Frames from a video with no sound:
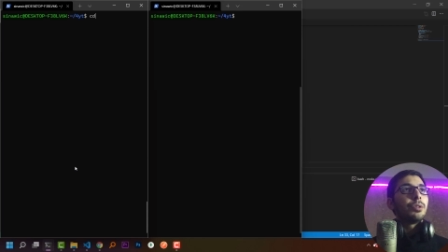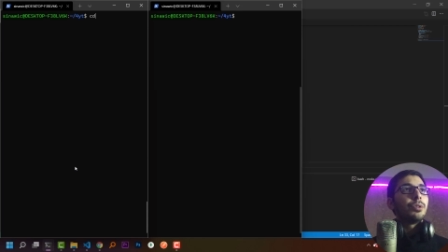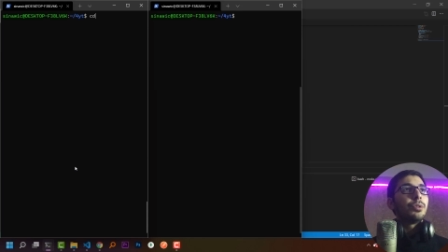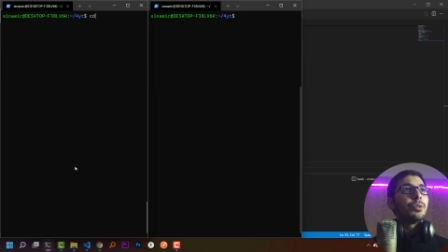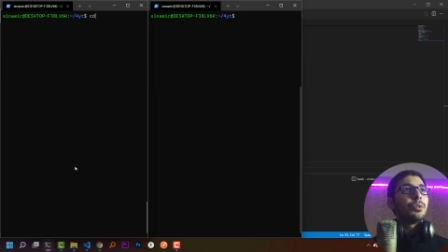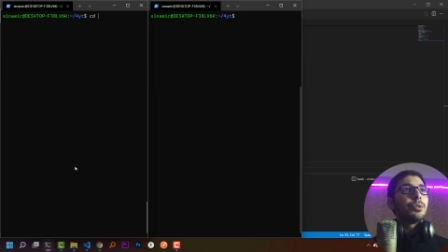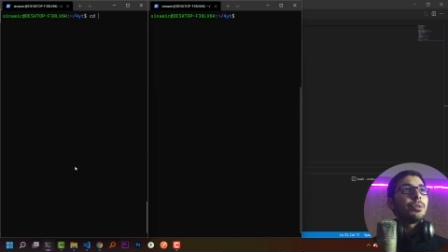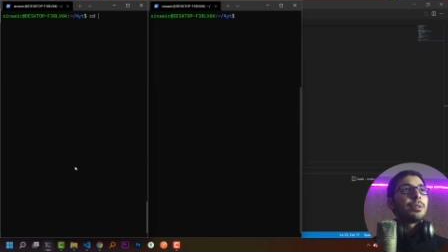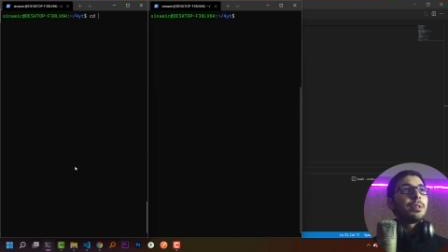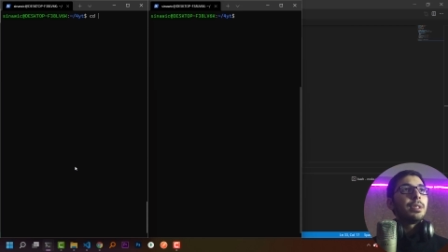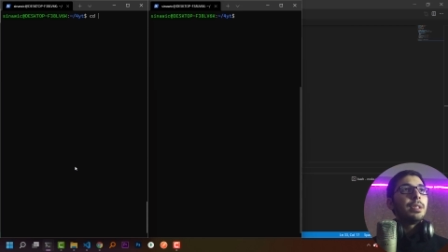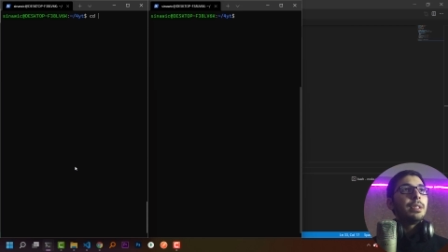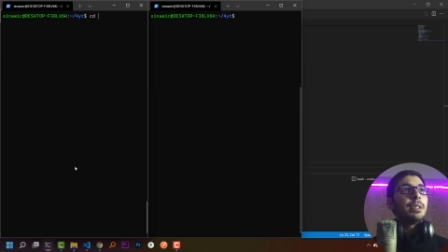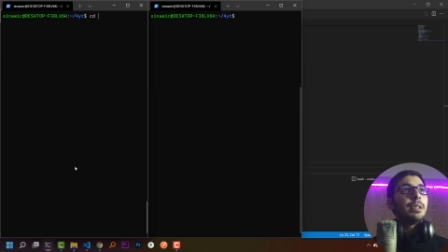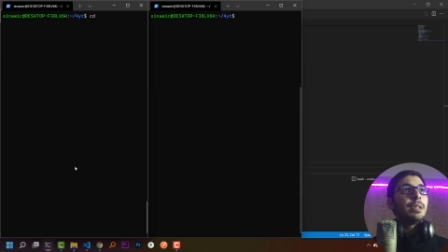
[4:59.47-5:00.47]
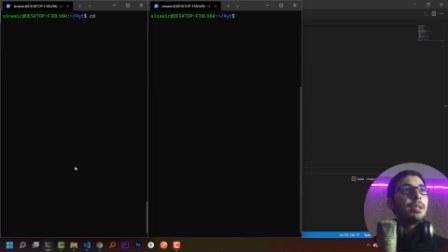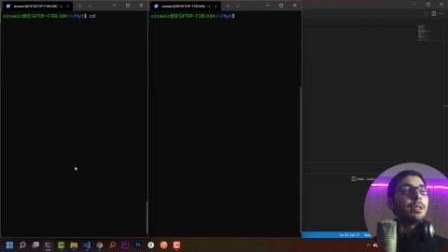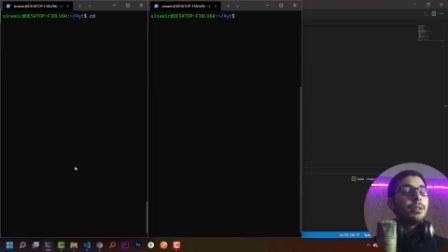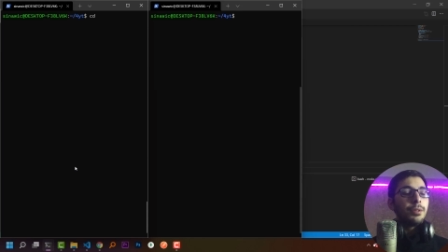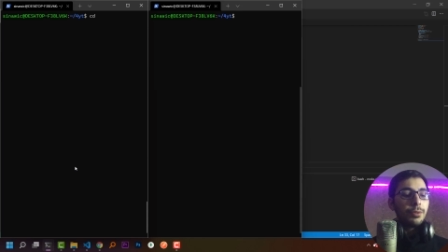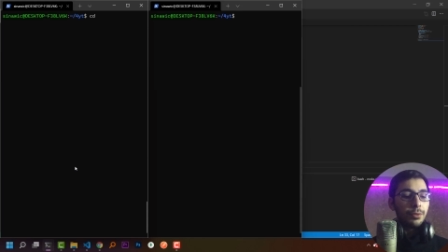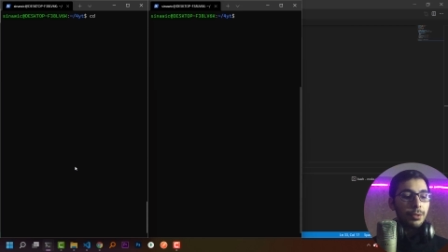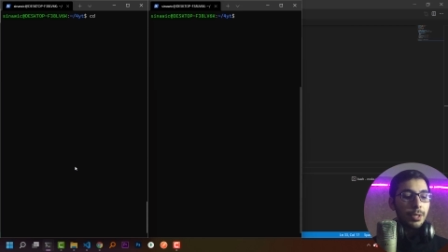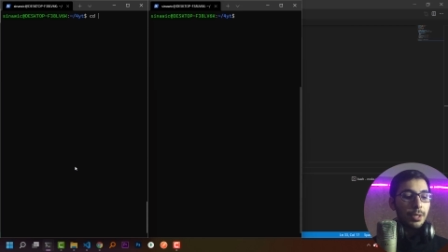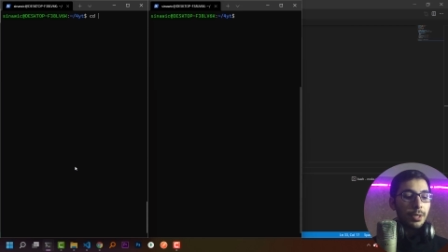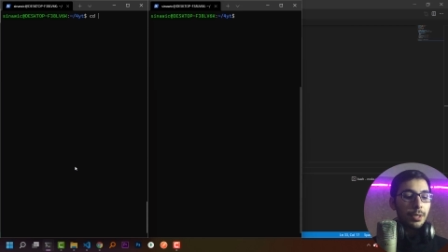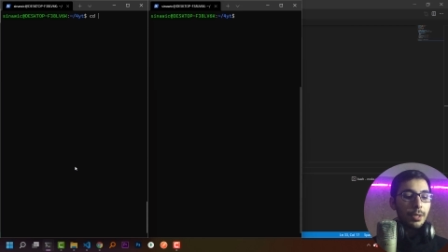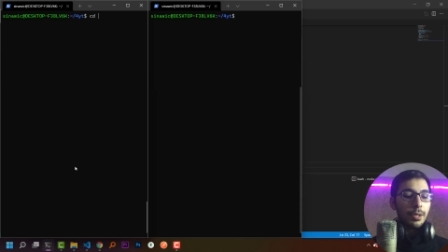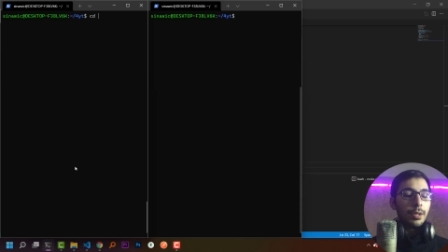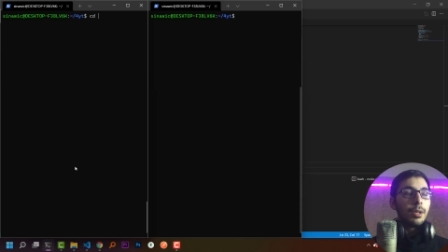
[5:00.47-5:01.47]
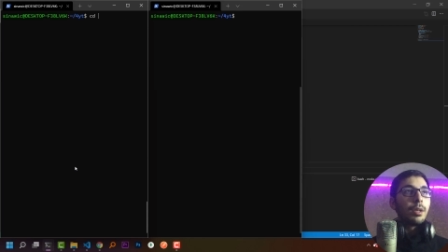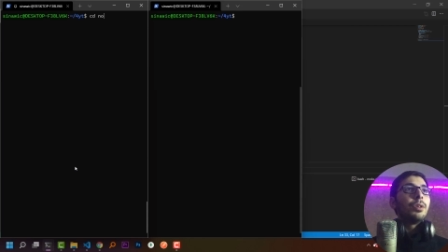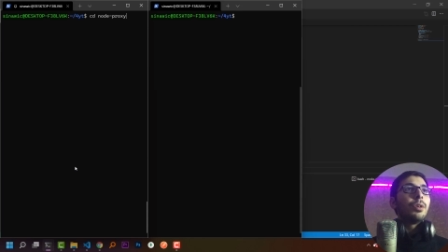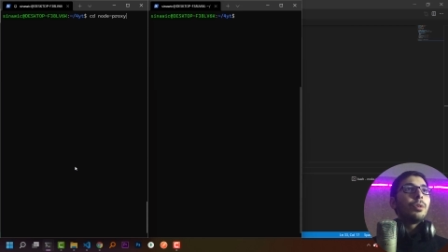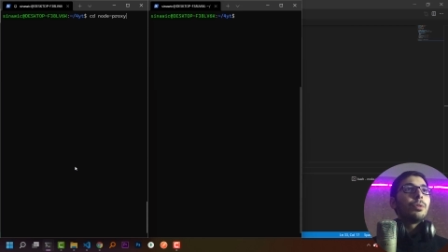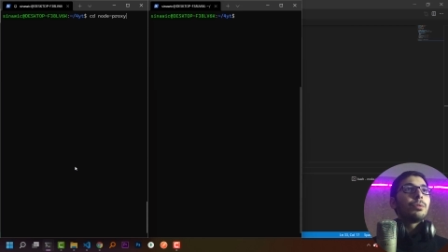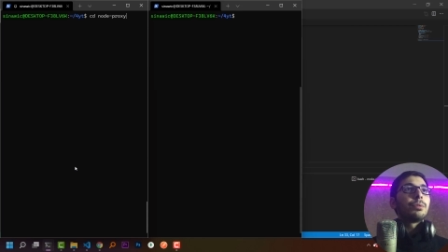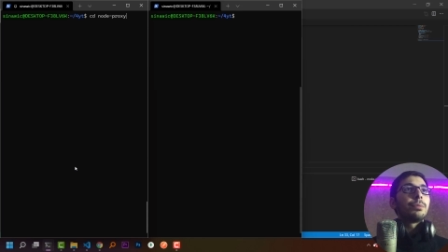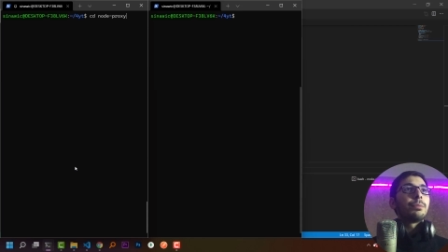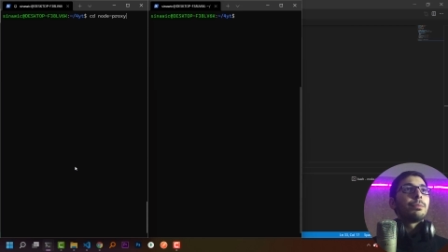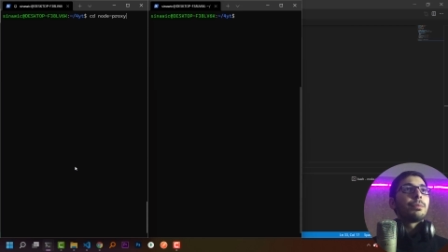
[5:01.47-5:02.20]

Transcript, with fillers: to cd into the node